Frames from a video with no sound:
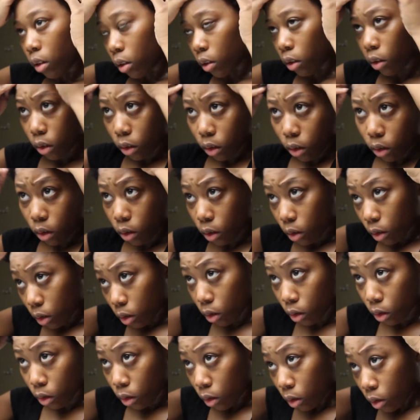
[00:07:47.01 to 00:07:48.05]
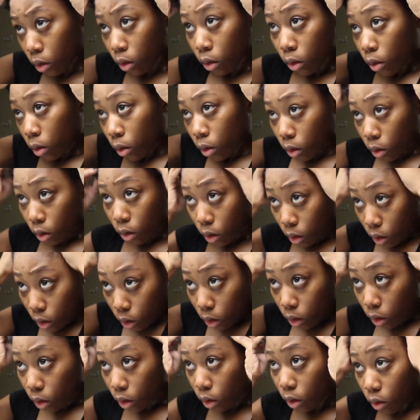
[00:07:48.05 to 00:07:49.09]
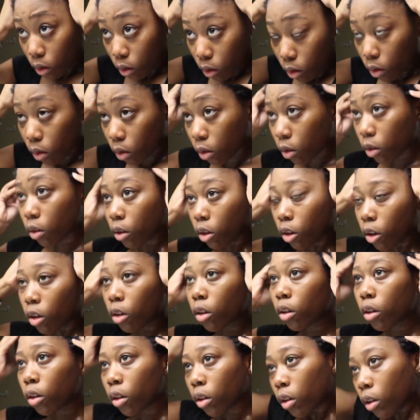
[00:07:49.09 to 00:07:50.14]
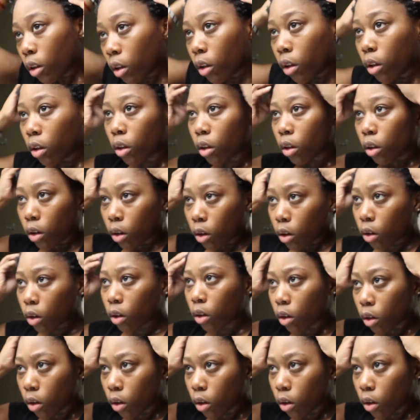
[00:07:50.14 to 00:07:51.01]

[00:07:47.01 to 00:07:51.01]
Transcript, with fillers: five minutes or so, not too long.